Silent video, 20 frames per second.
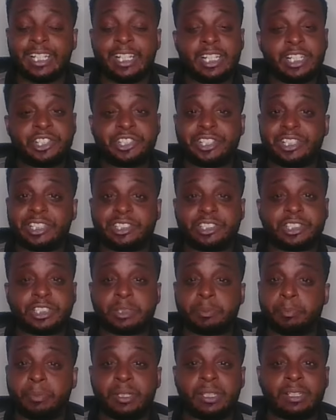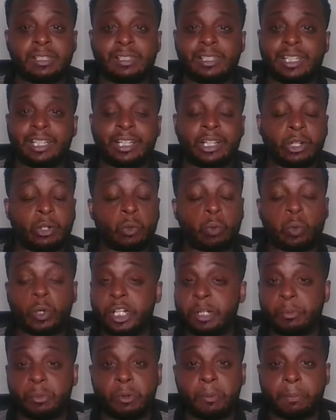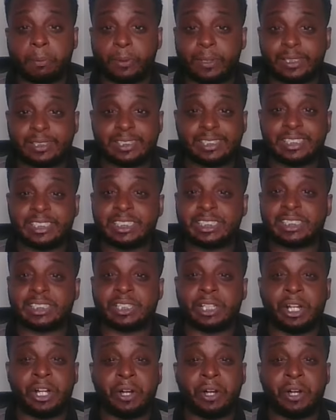She's just been an incredible presence